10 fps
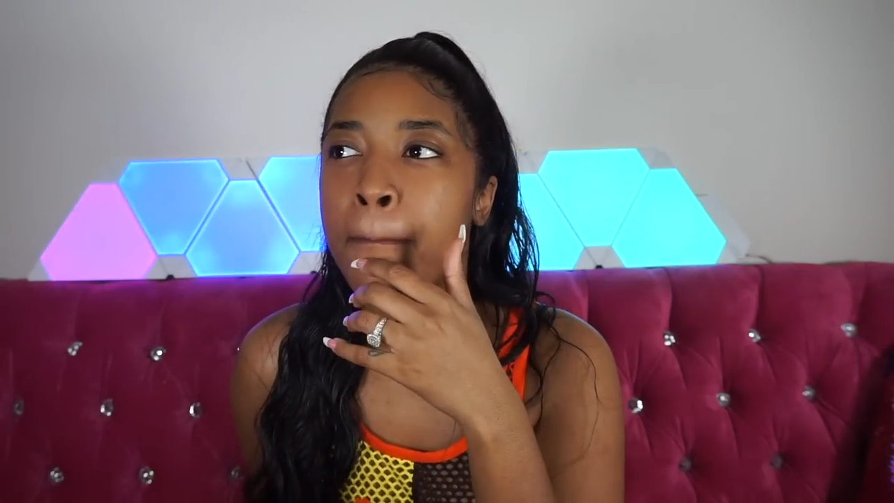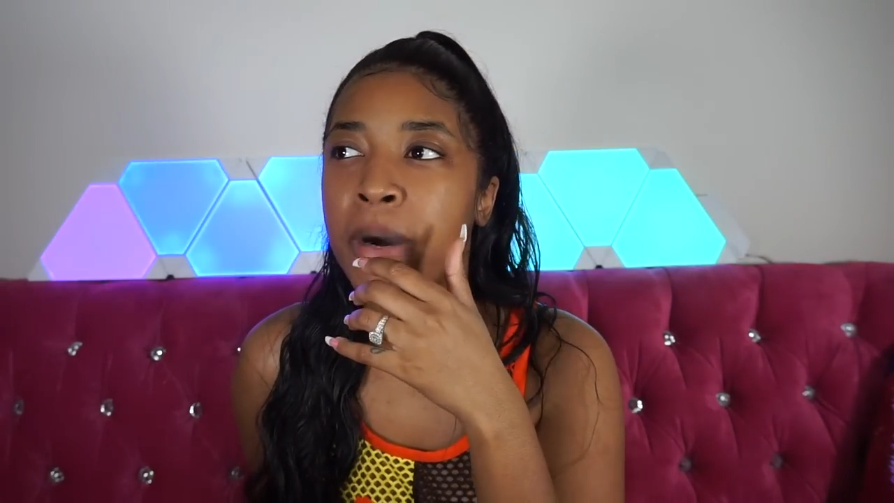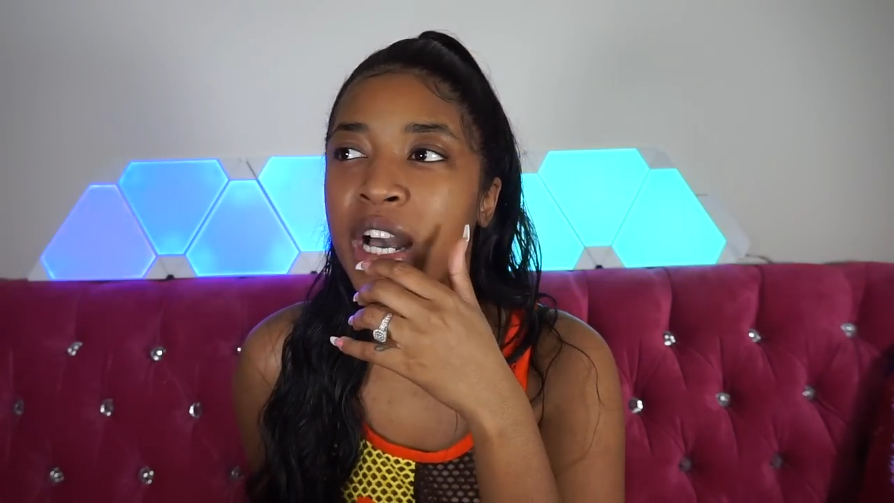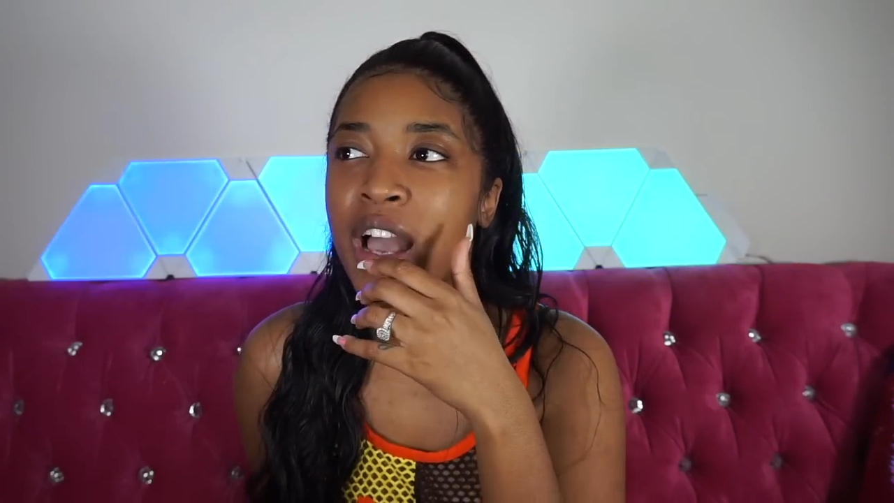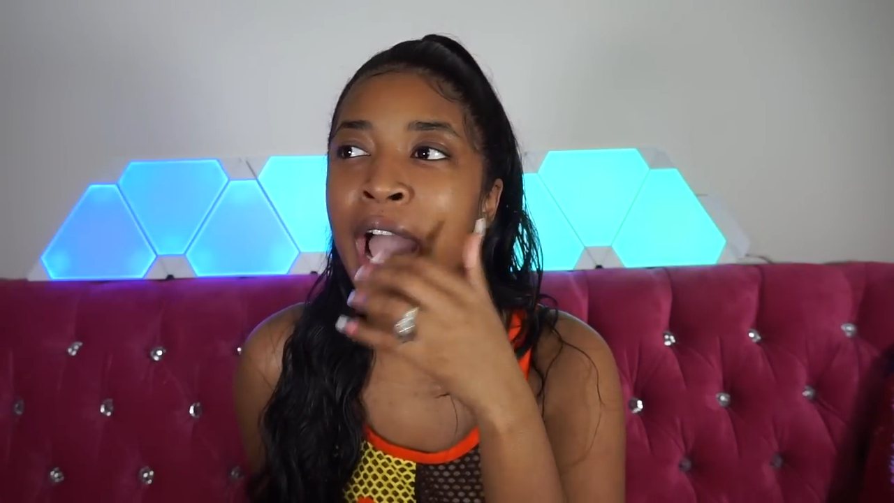
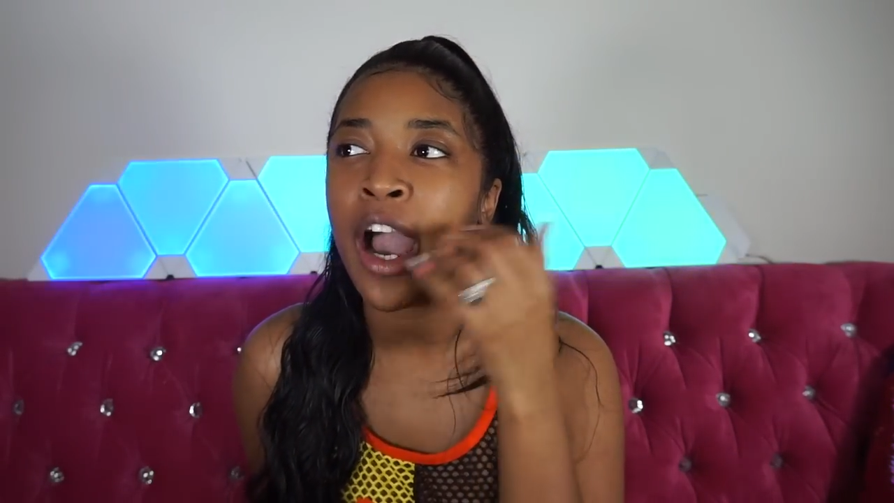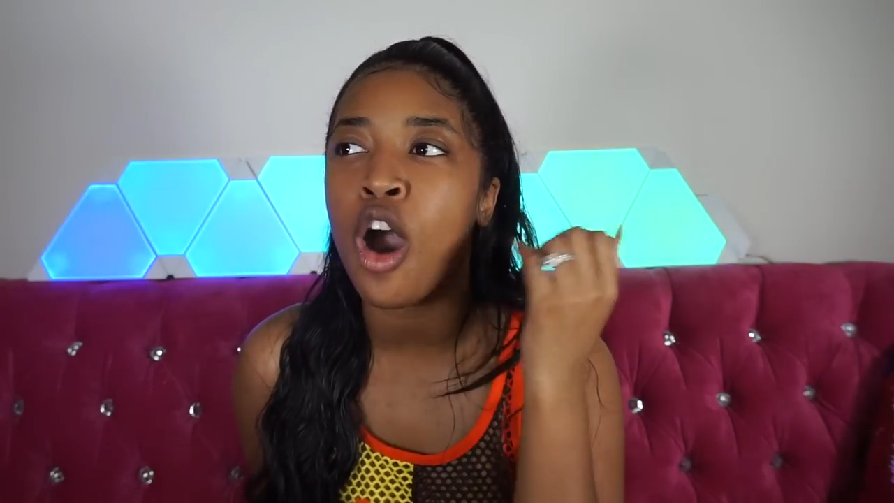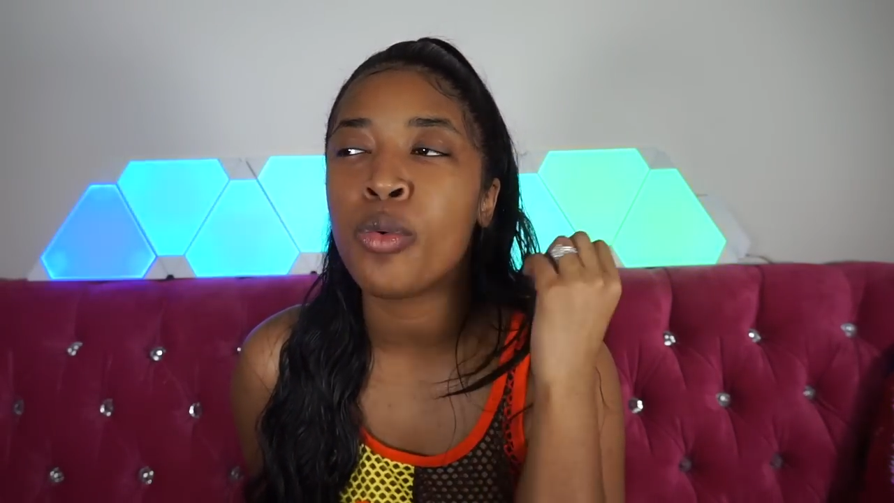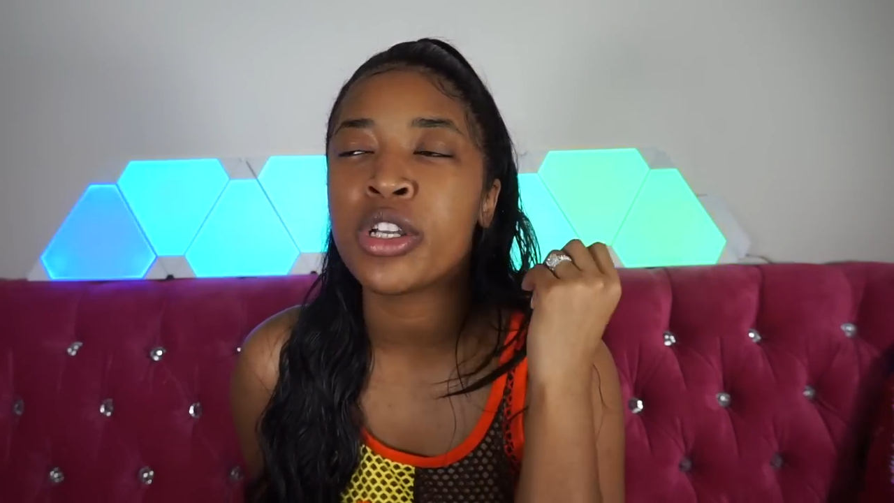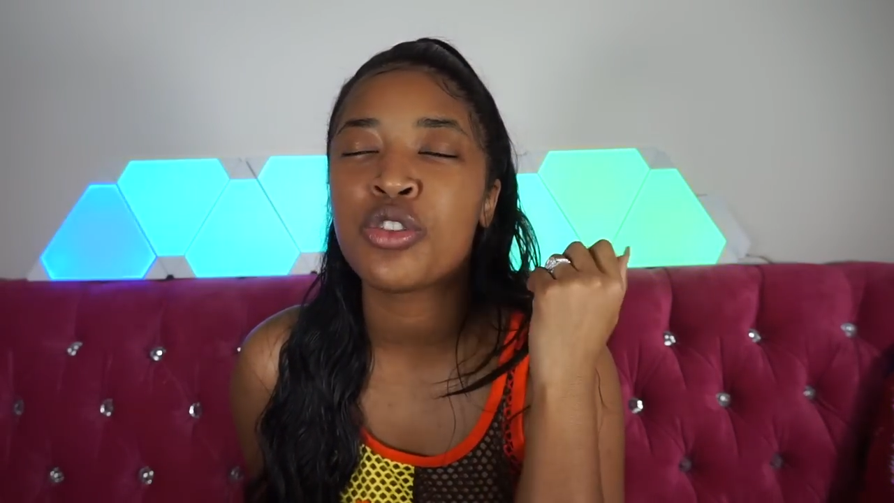but I
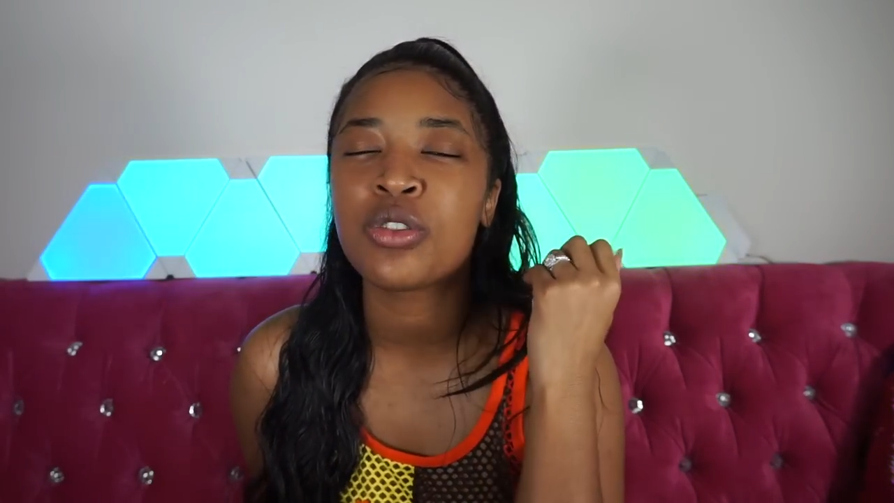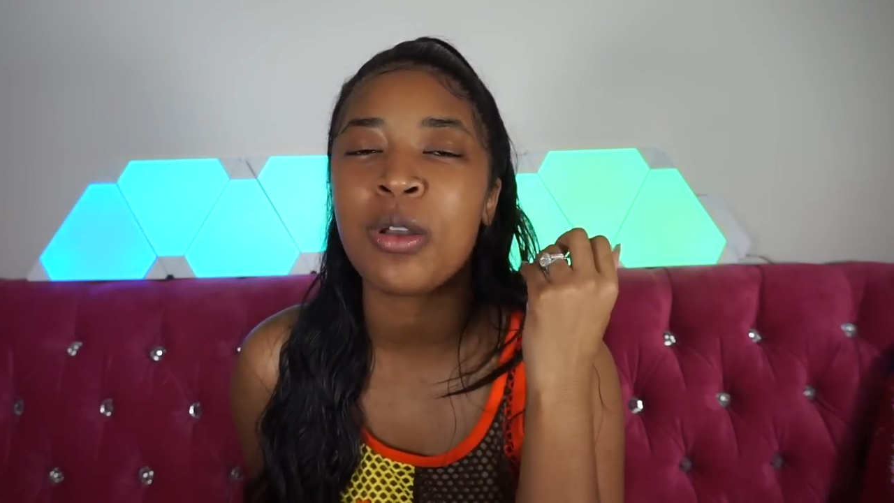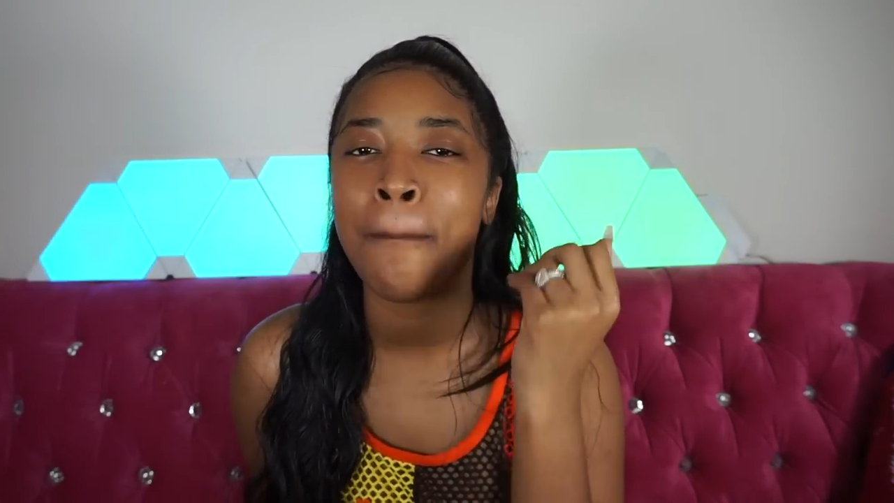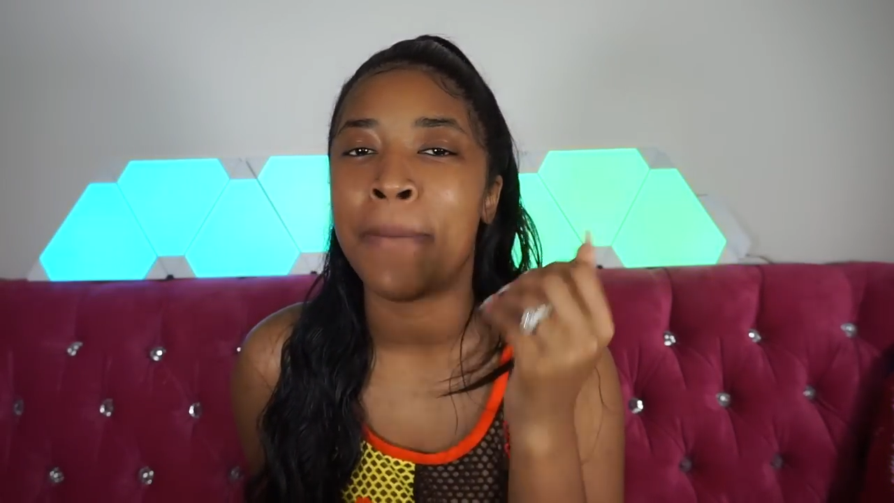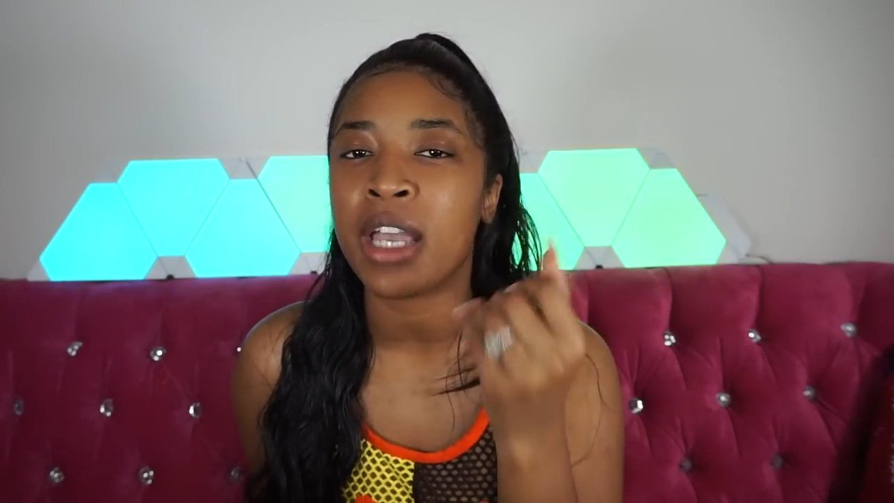always used
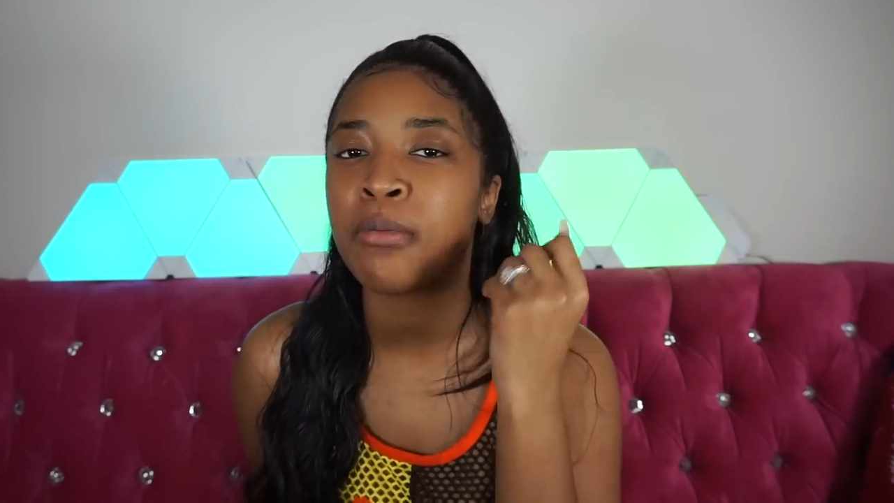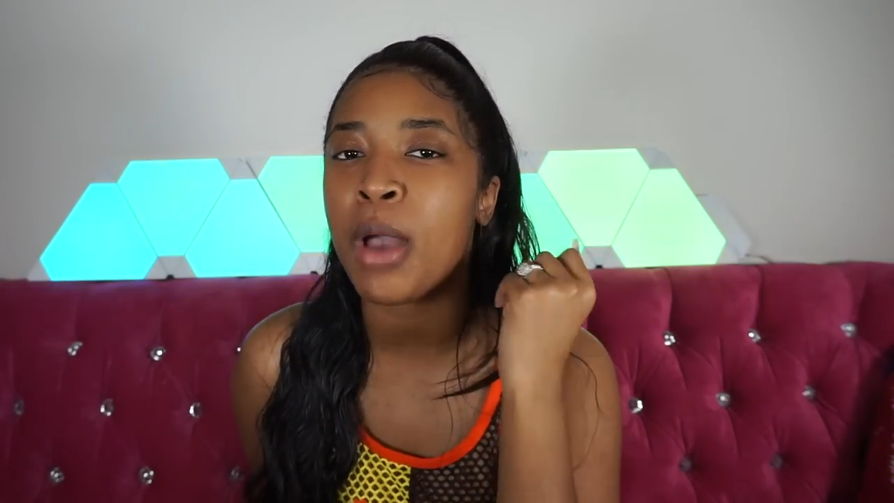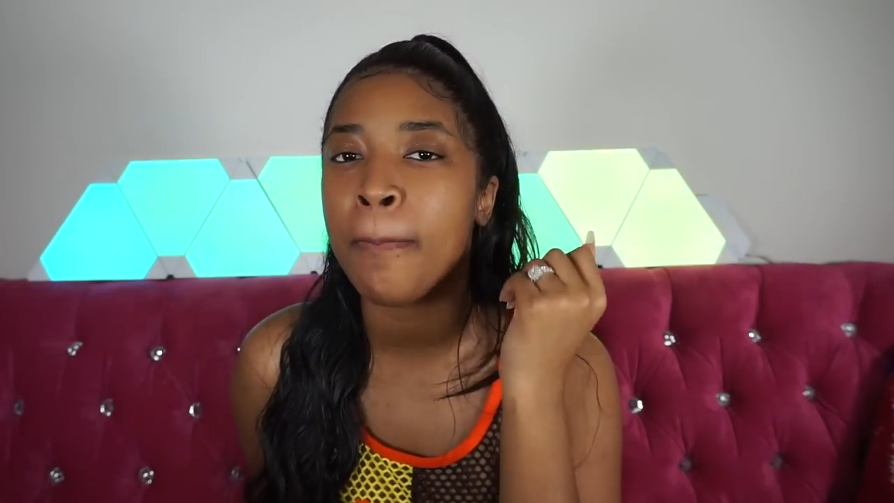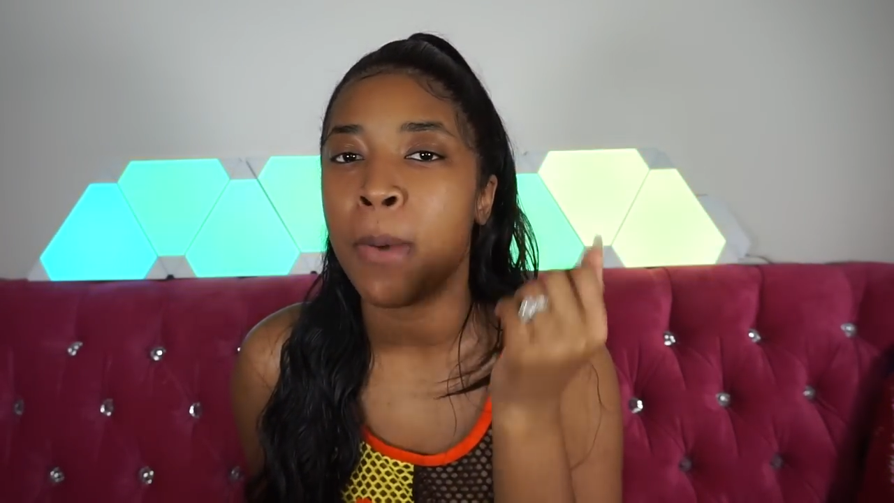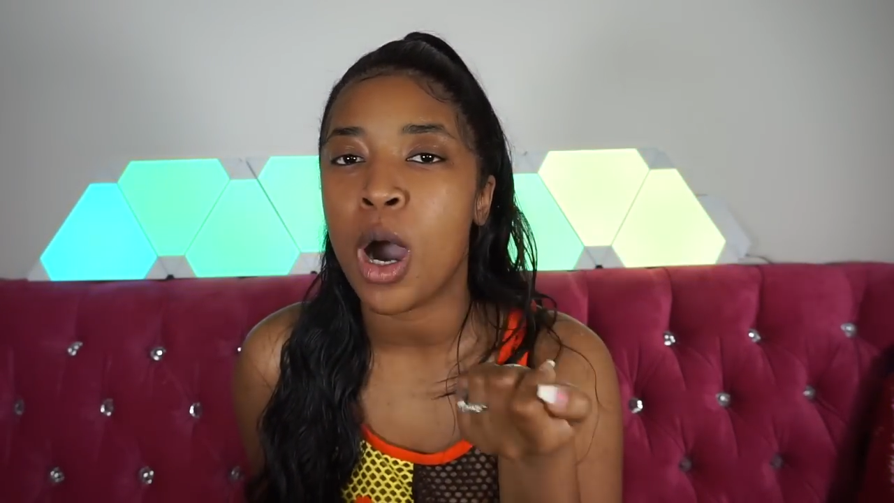to beg
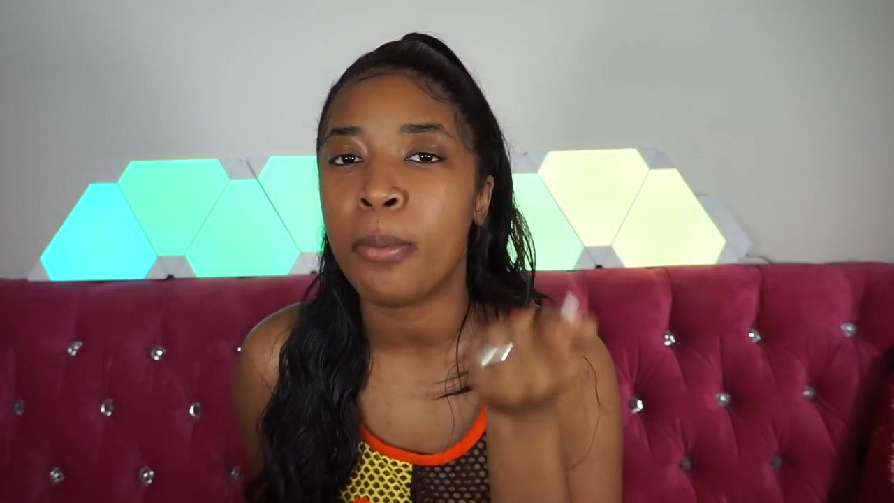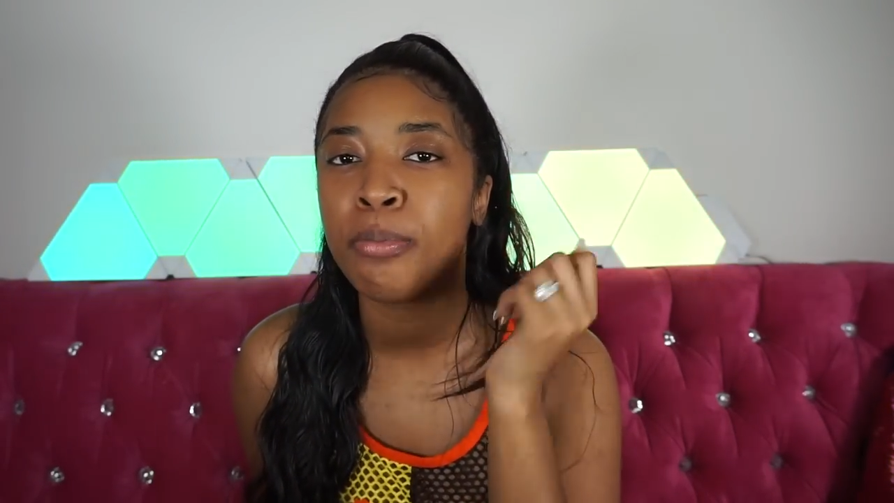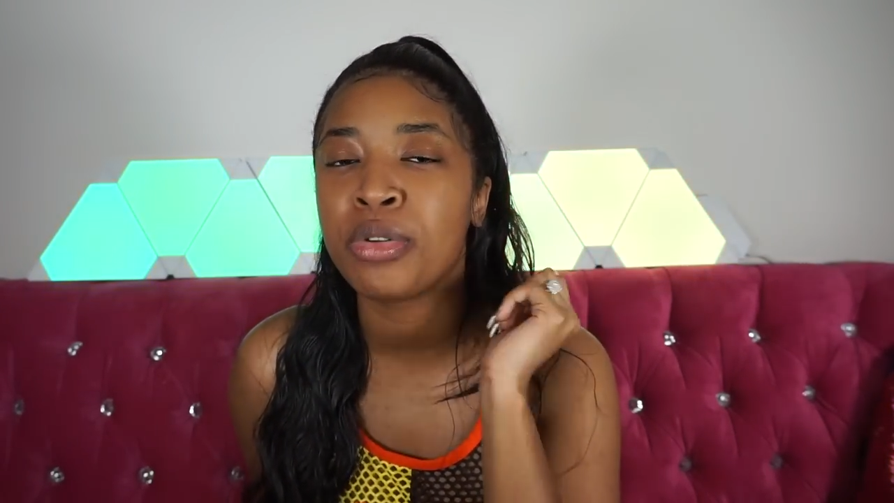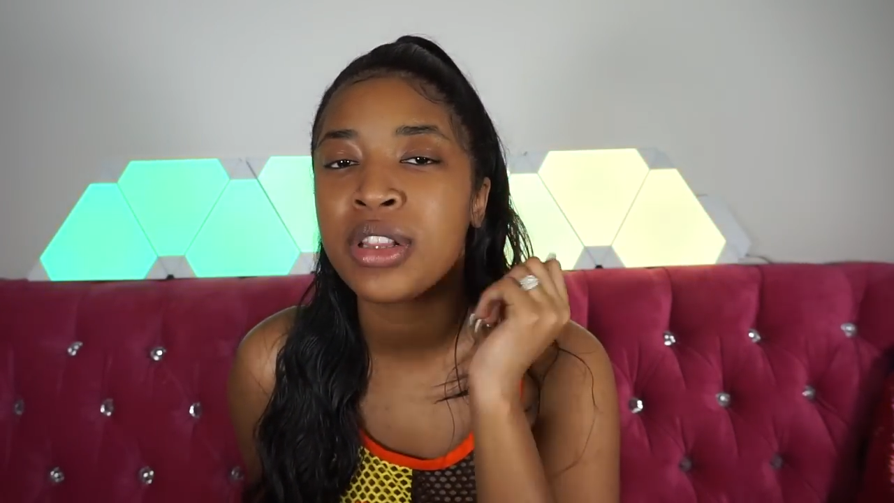my mom,